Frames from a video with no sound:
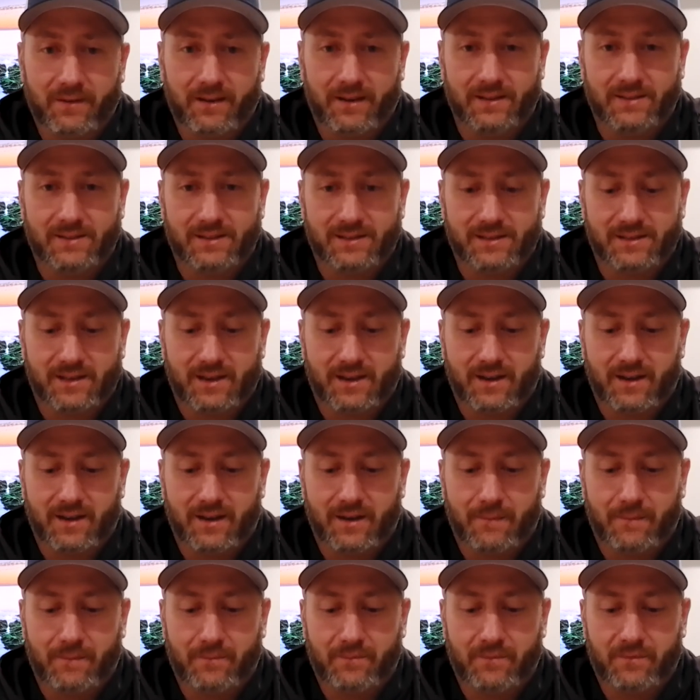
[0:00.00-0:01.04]
It's
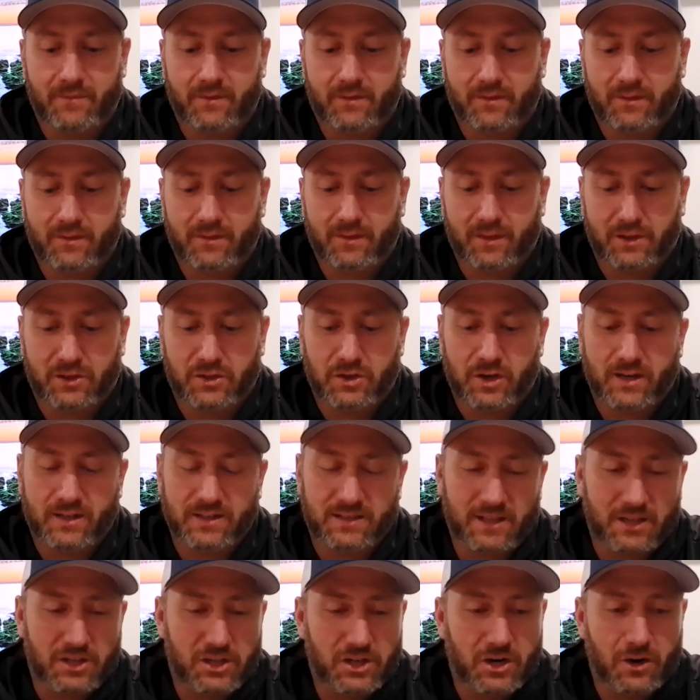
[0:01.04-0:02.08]
the
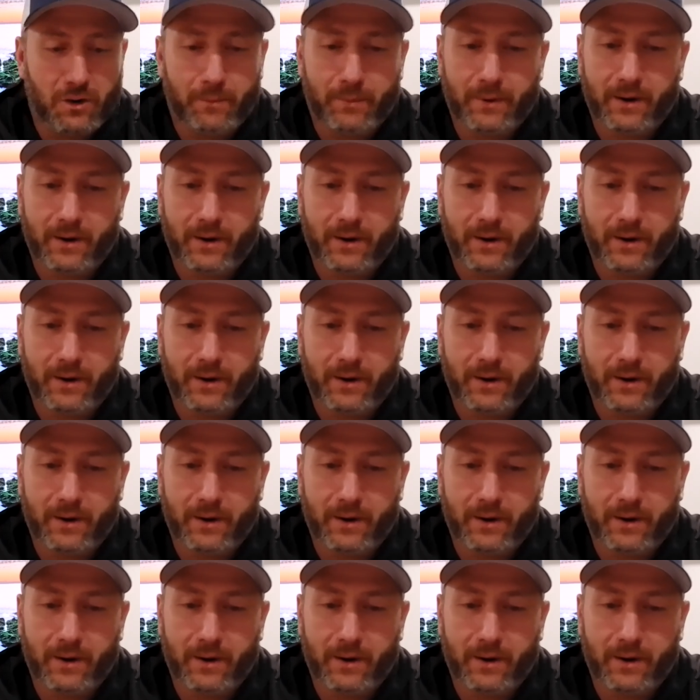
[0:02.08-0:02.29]
transitional